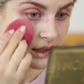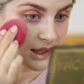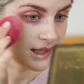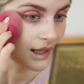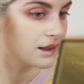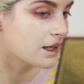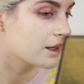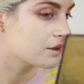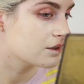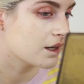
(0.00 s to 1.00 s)
The second
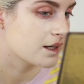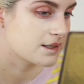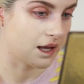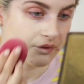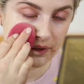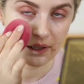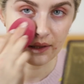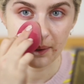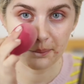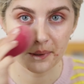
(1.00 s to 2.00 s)
layer is definitely a
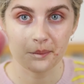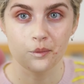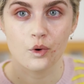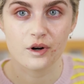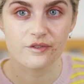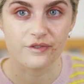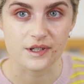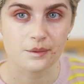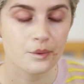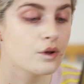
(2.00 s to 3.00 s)
little bit more
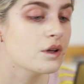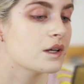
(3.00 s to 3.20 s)
visible.